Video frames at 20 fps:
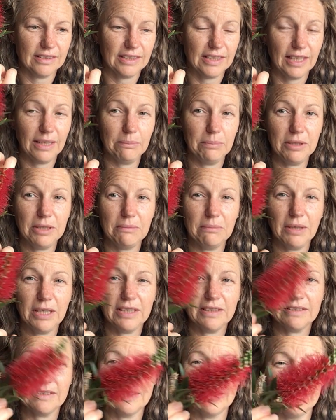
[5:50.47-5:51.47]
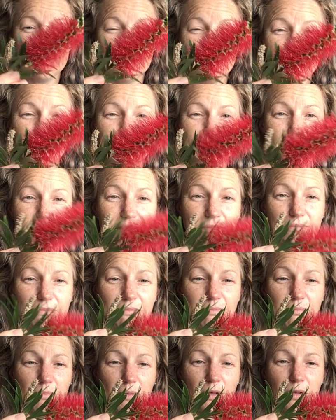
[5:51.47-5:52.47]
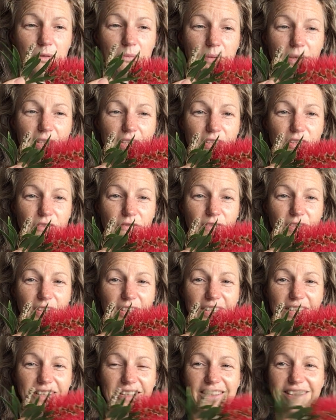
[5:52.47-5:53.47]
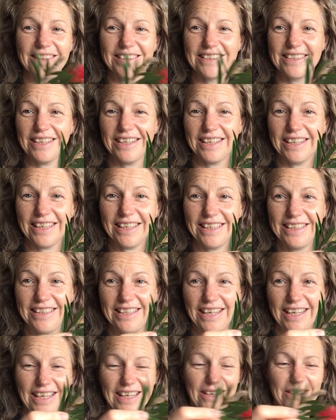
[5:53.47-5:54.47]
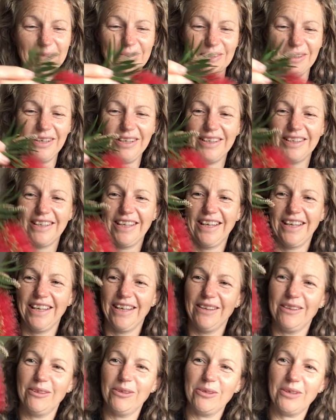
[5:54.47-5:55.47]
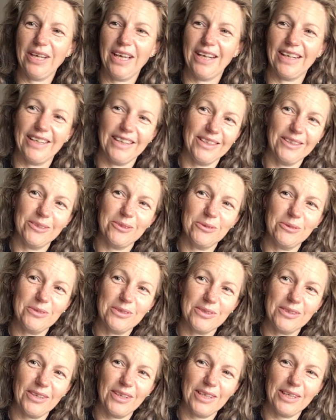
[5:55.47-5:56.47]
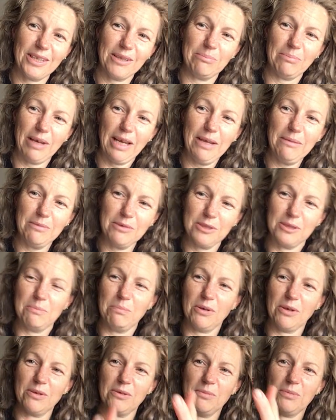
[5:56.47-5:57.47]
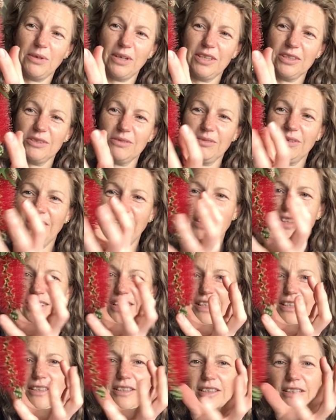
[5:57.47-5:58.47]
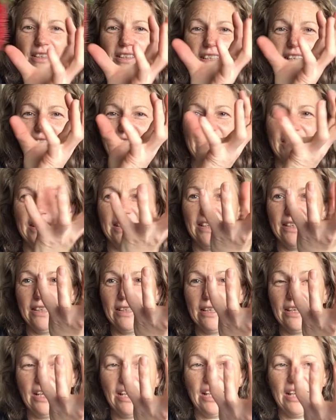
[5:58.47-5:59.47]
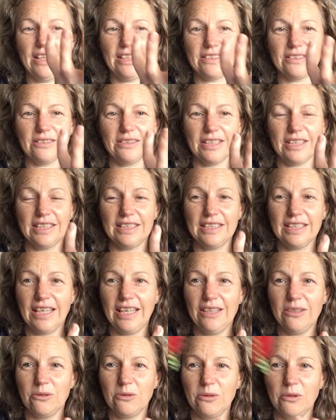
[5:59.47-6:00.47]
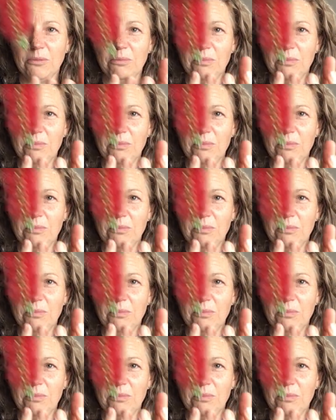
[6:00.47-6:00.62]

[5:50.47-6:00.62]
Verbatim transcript: they're big medicine. Bottle brush, if it's going to clean you out, right? look at it. It looks like a baby's bottle brush, right? And you get the glass or the container or